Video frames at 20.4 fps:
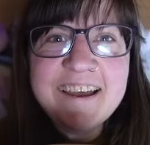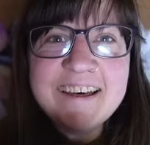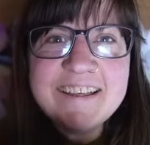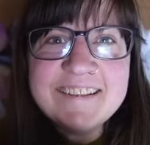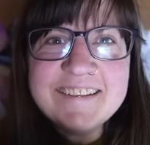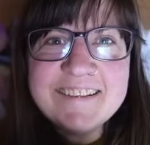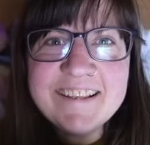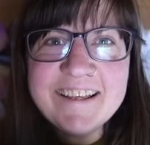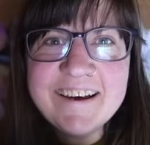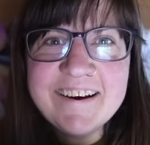
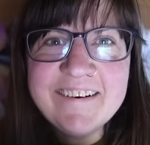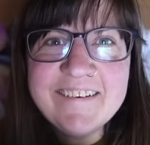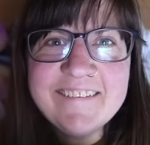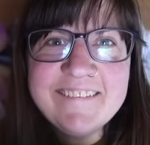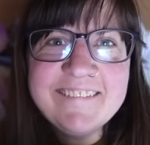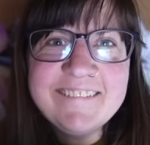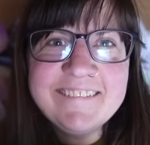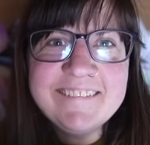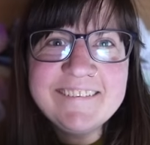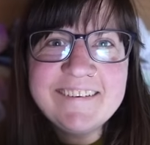
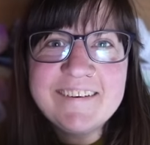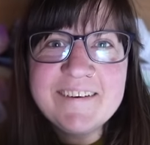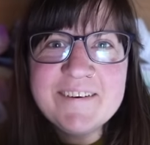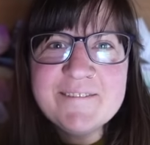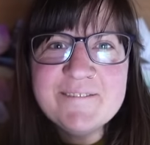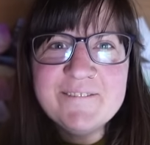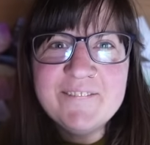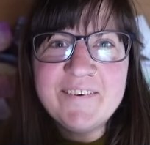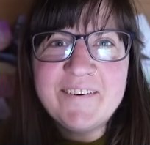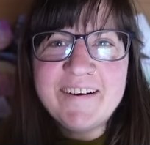Hello,
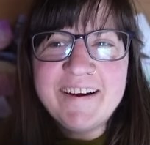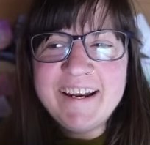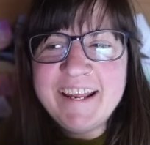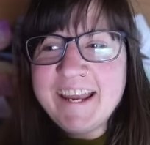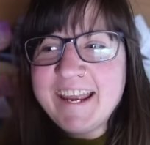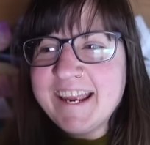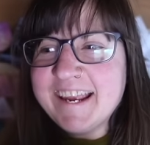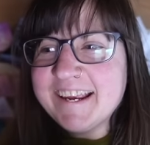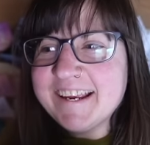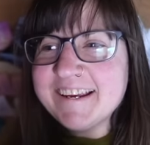good
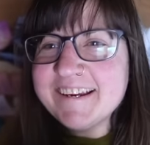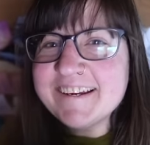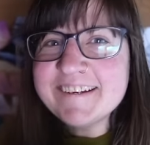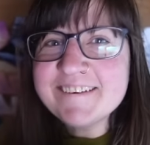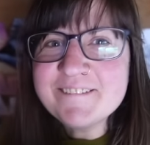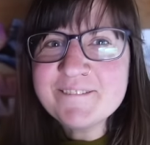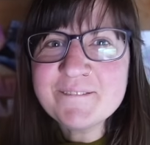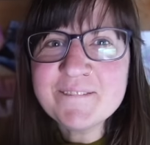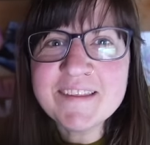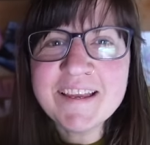morning.
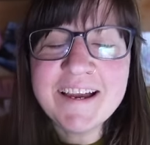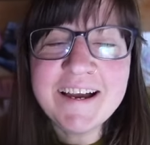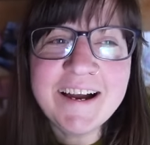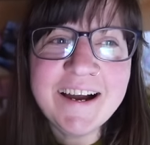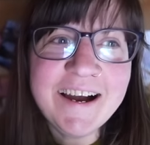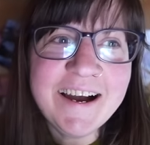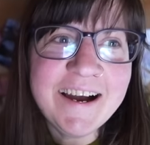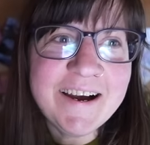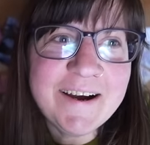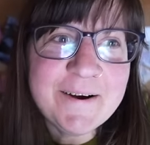
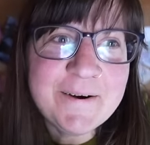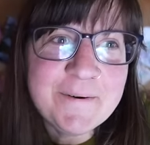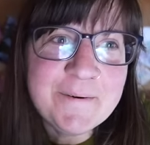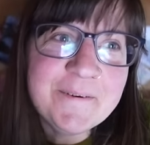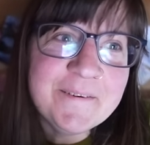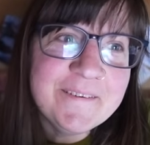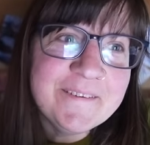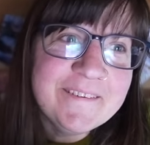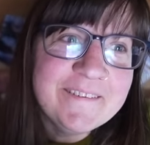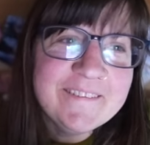
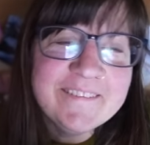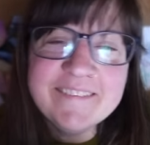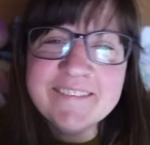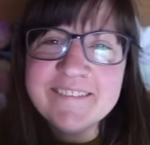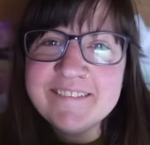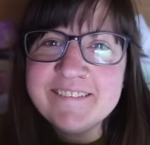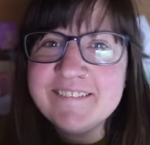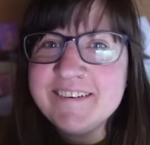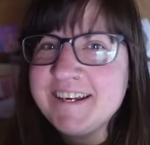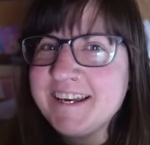
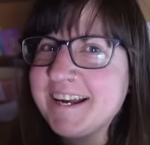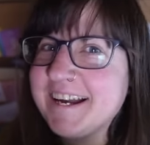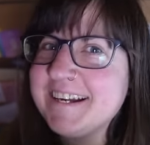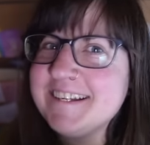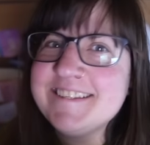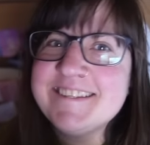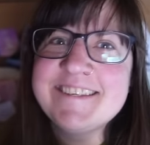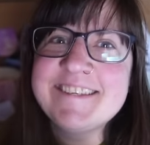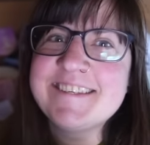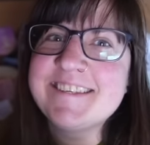Oh, we
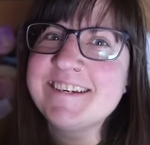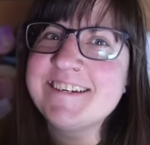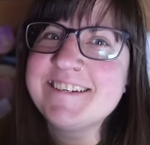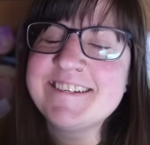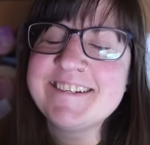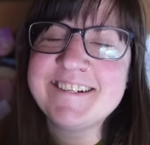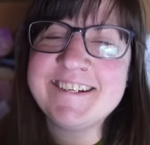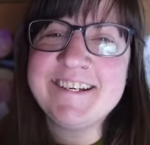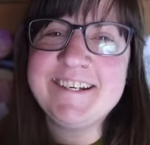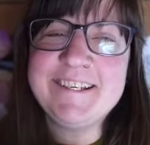had
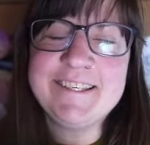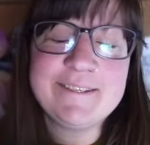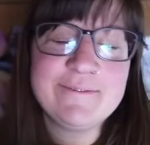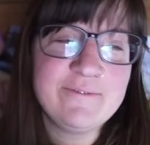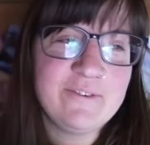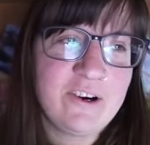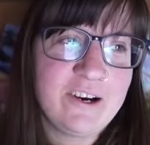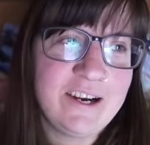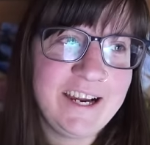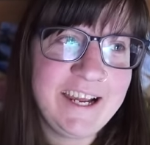such a nice
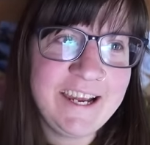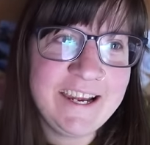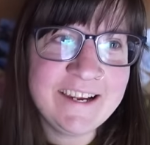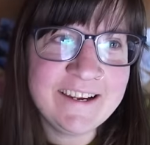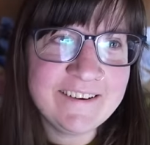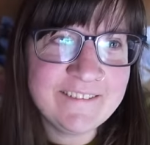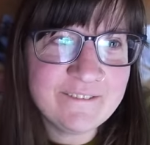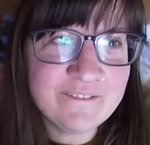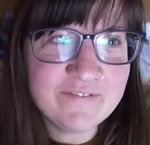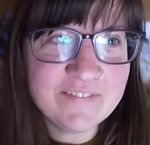
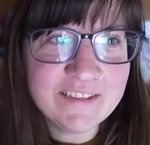morning.